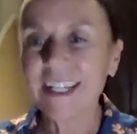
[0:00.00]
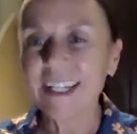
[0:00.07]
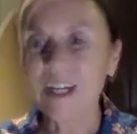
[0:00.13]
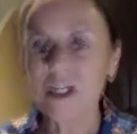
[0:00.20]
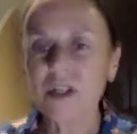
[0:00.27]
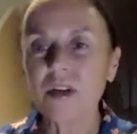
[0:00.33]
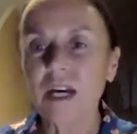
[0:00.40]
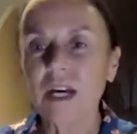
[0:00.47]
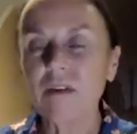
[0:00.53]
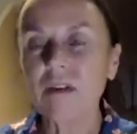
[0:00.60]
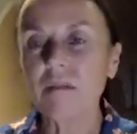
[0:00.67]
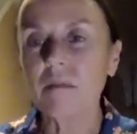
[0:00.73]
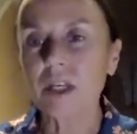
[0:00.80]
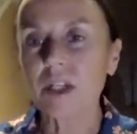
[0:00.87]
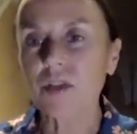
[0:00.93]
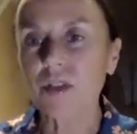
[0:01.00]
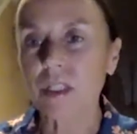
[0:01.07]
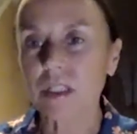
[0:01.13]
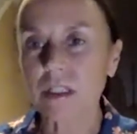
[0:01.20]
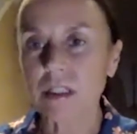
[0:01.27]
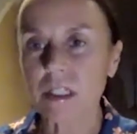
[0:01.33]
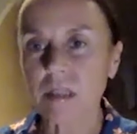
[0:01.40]
Do you have a metric
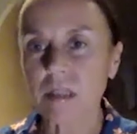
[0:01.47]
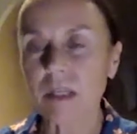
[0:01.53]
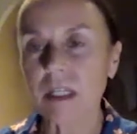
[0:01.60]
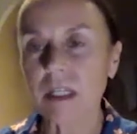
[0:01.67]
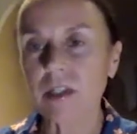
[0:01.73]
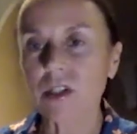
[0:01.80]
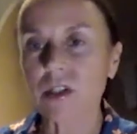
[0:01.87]
that speaks